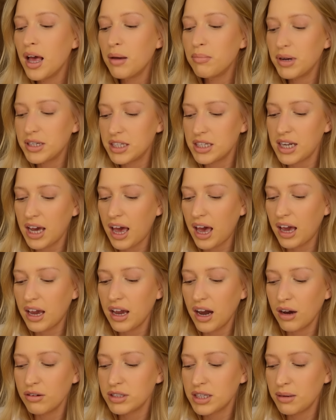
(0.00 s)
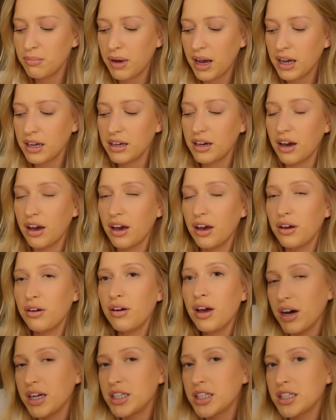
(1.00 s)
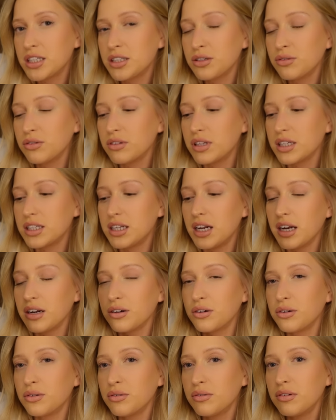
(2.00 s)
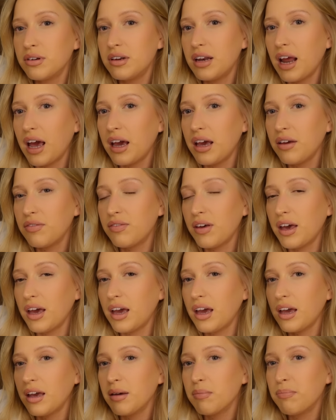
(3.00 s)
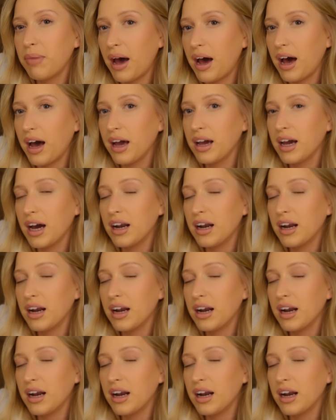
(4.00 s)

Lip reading: But today I was in Mango, I just saw this little navy bag,